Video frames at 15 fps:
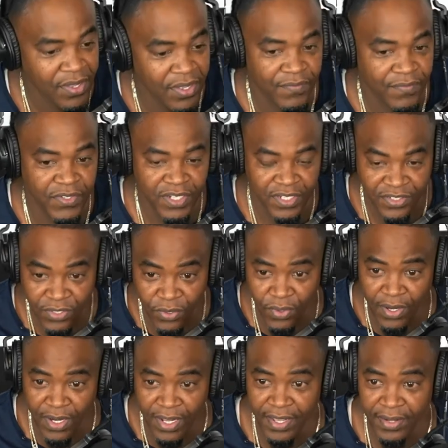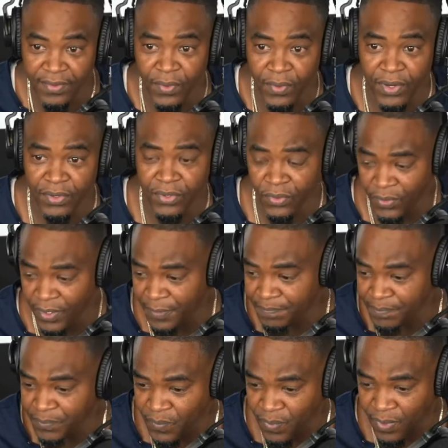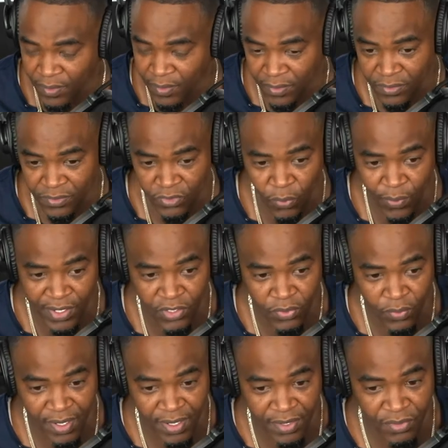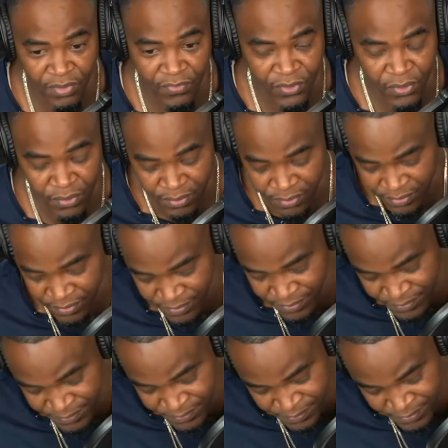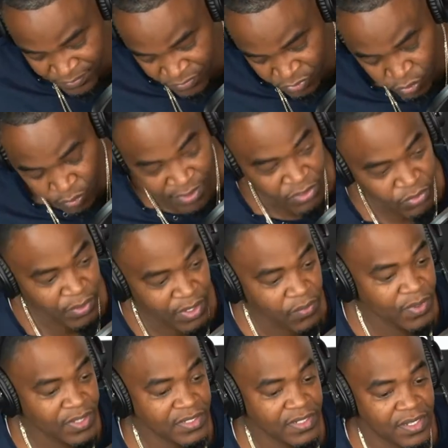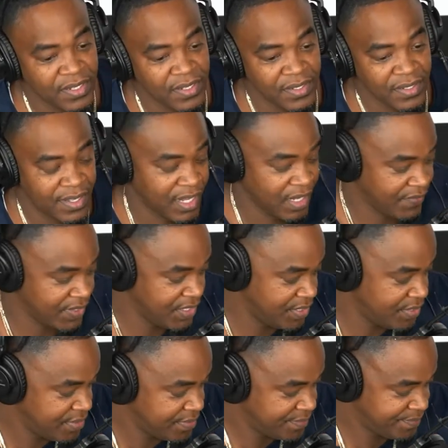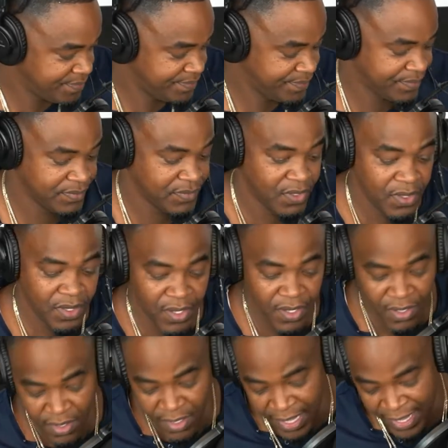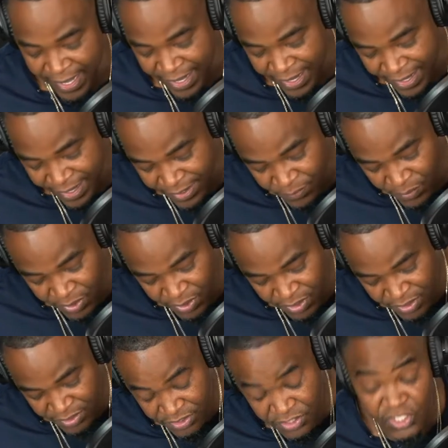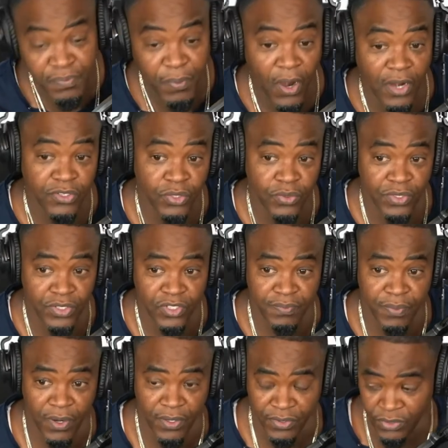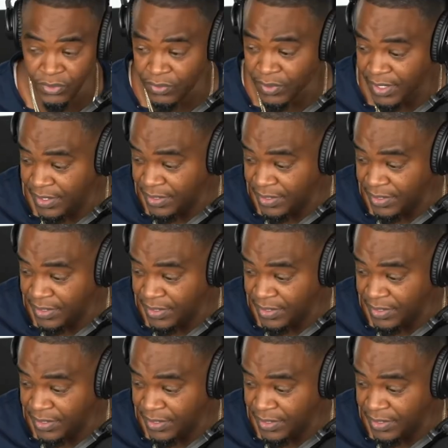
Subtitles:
If you're just tuning in, we are doing 2020 review. 2020 was a hell of a year. And this is part two. This is part two.